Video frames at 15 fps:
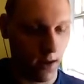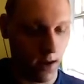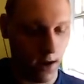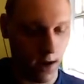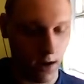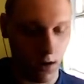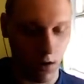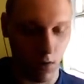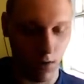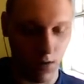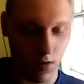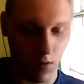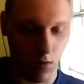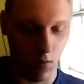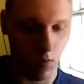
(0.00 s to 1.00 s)
don't know,
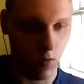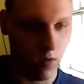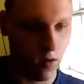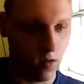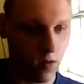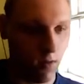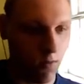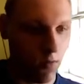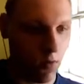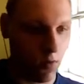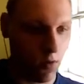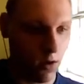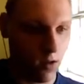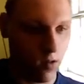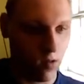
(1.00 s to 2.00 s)
let's do
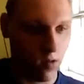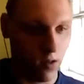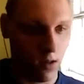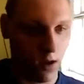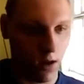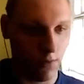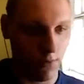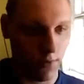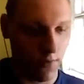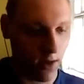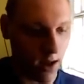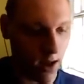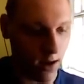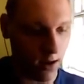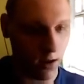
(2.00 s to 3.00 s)
64, that's half of
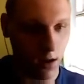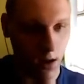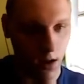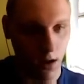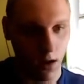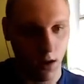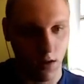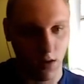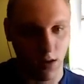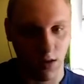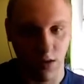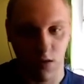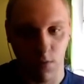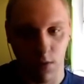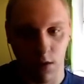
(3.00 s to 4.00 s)
that. As you can
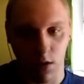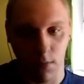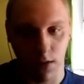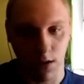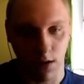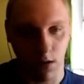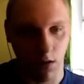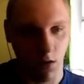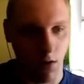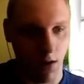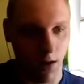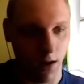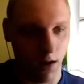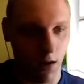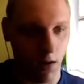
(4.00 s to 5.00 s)
see, it's becoming darker
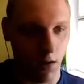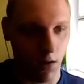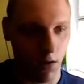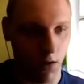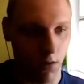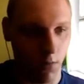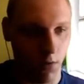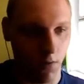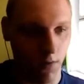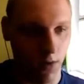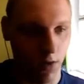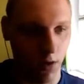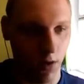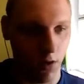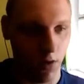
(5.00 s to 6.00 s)
and darker the more we
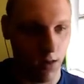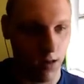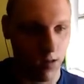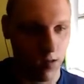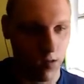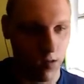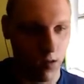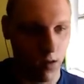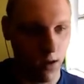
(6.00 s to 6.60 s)
change this.